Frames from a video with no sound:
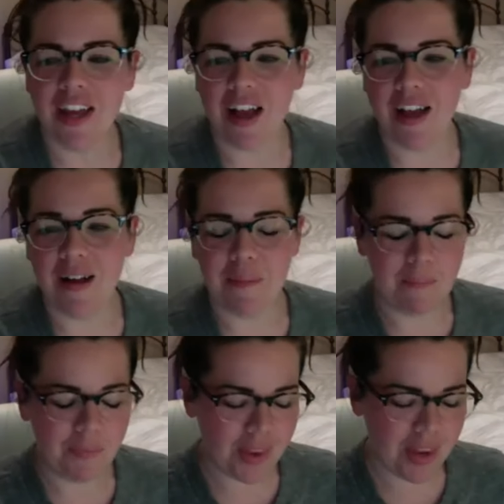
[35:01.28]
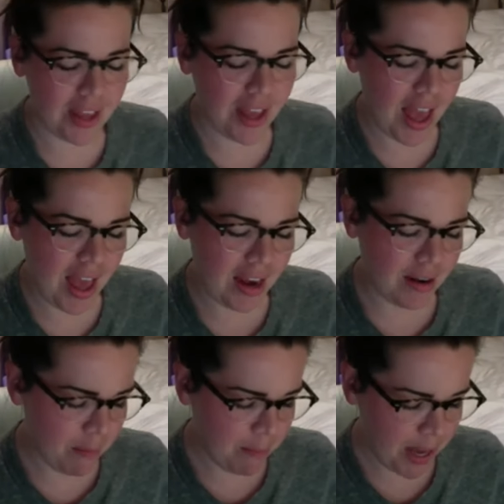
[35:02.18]
Um, and
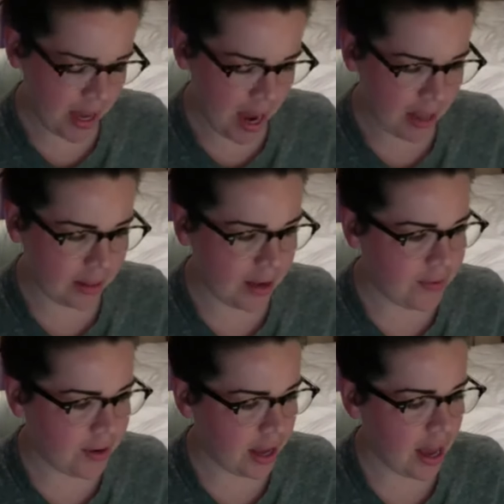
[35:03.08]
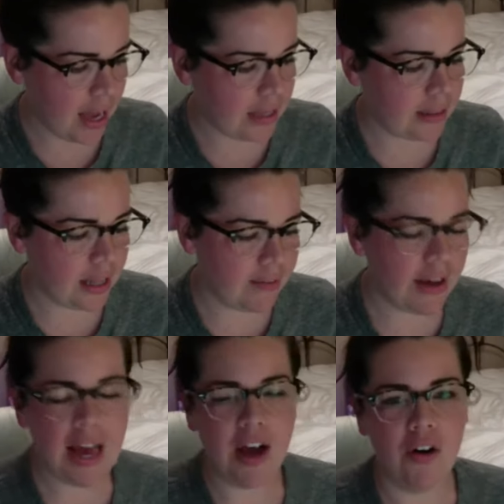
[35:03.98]
but I loved I love
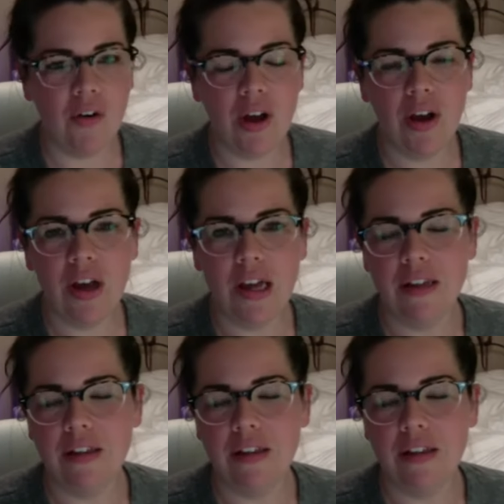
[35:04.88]
how uh,